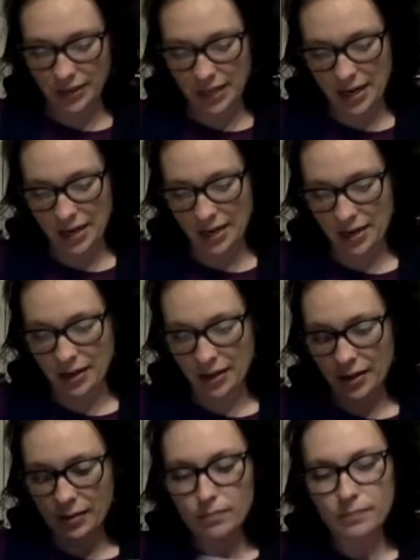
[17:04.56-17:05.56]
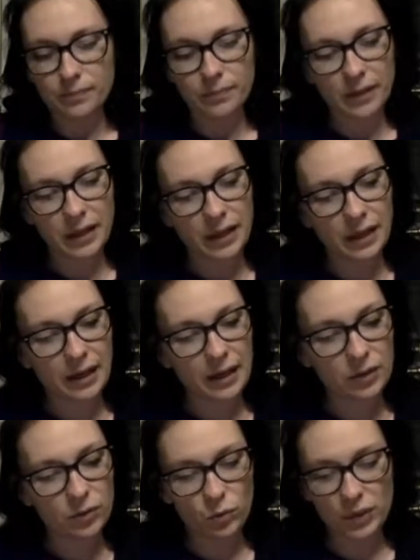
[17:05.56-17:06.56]
day,
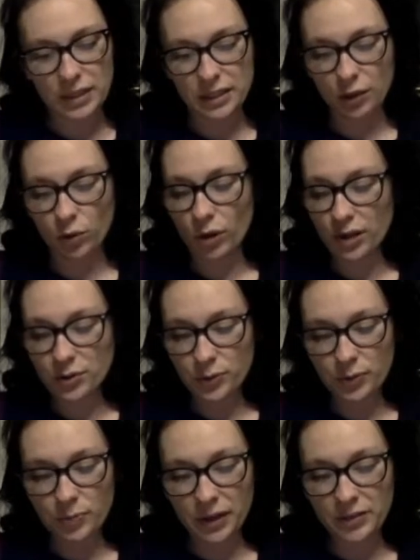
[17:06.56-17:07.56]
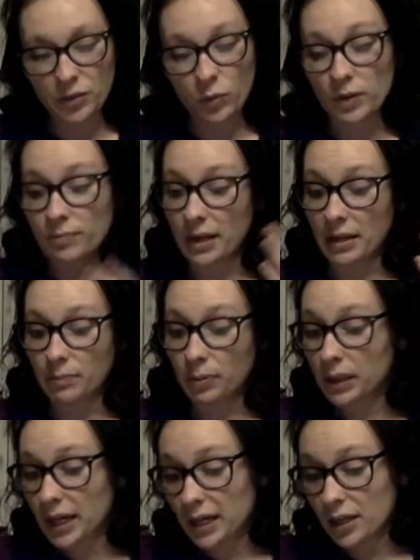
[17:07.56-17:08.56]
and we did a crossword puzzle. We made
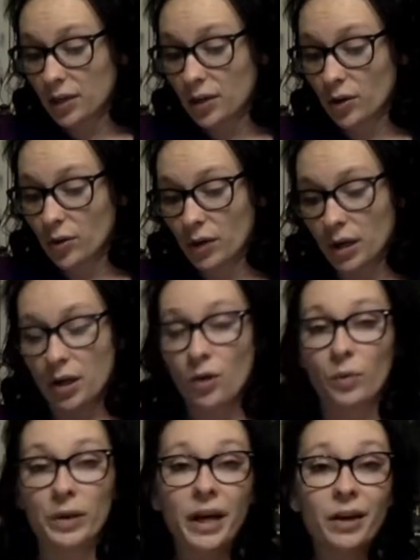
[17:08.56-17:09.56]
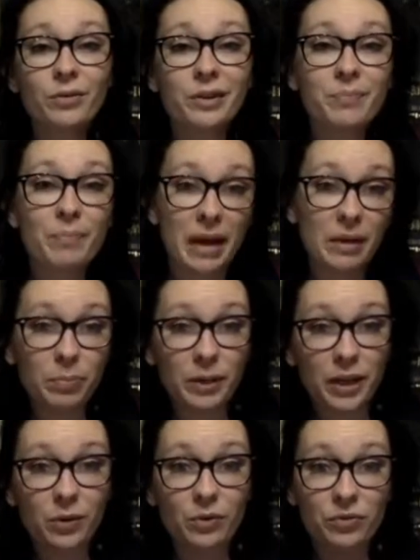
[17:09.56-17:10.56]
Play-Doh. We not only made
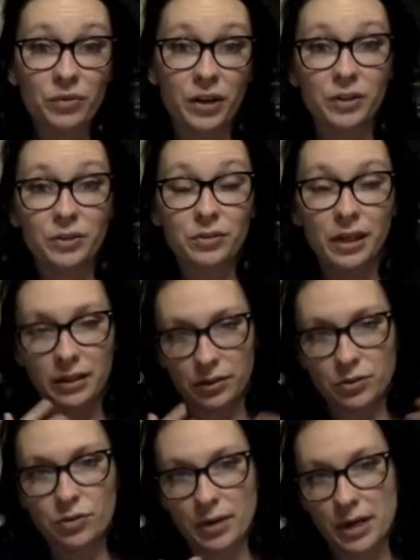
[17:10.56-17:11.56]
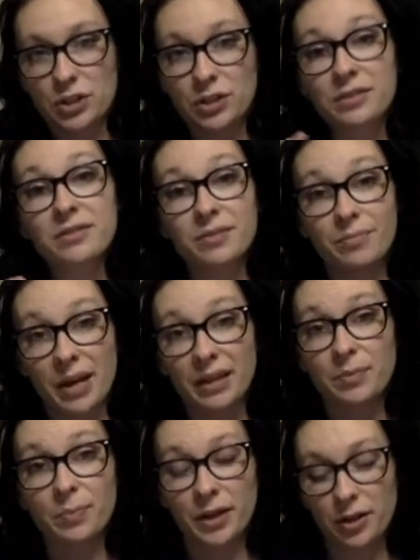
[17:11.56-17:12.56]
Play-Doh and followed like the directions to make
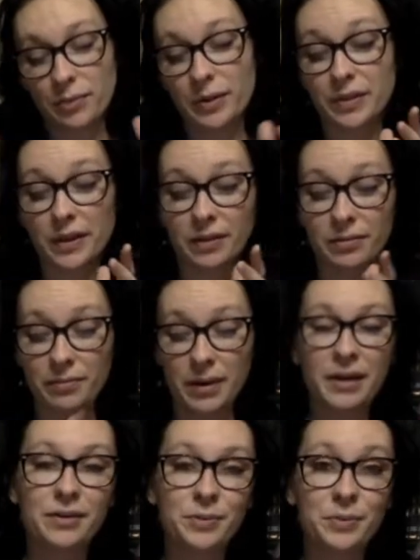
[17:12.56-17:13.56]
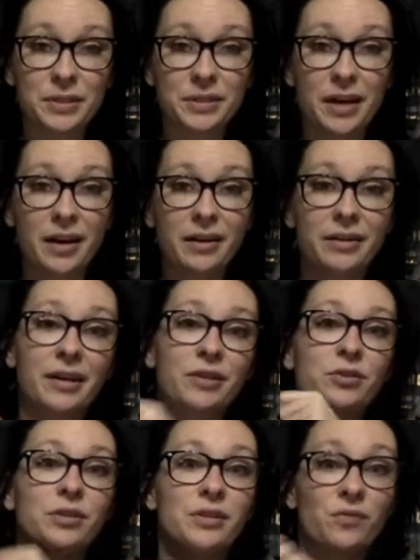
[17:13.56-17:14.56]
the Play-Doh, but then my husband sat and
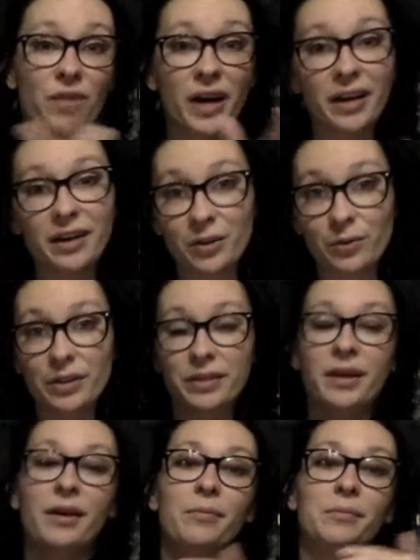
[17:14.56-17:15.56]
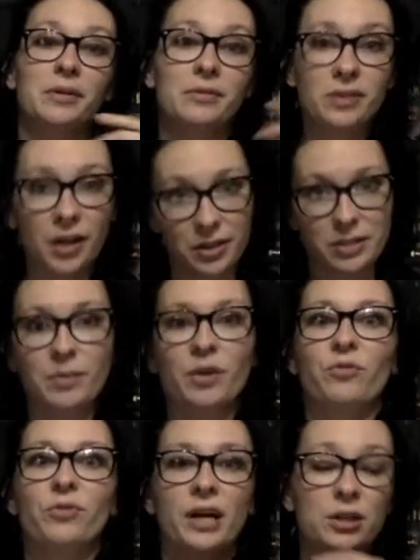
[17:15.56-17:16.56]
actually divided it with them and talked
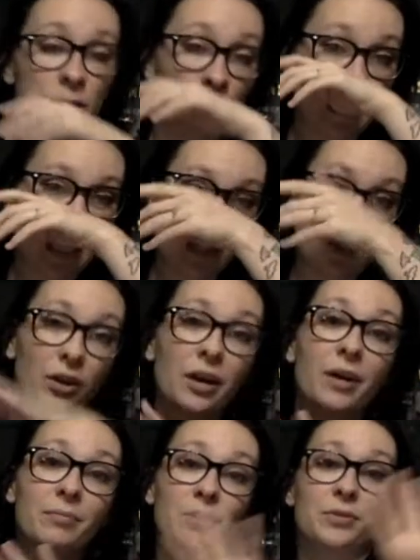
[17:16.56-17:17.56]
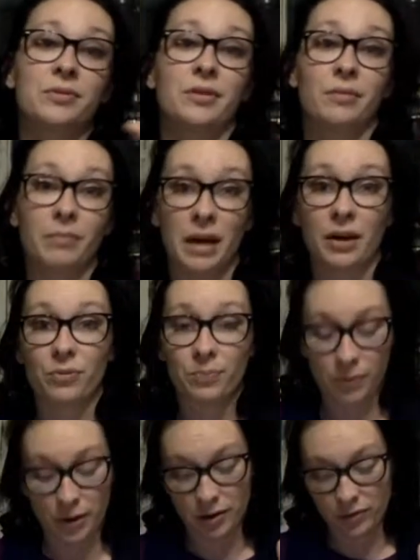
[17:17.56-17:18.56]
about fractions. He took on most of the math
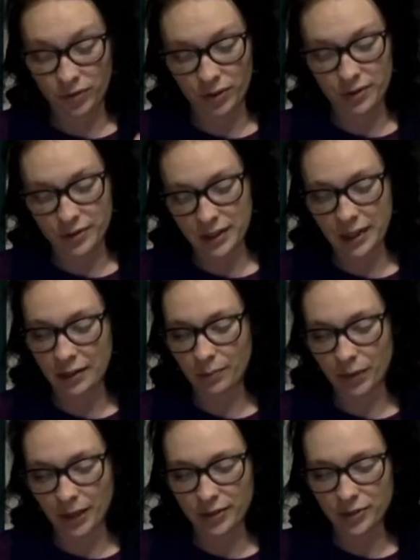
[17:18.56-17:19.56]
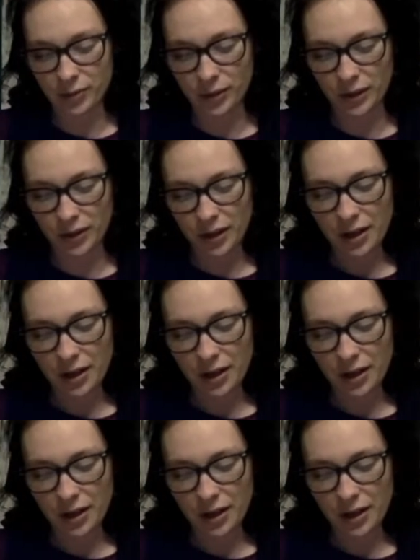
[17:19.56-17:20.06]
part for this and had a blast with it.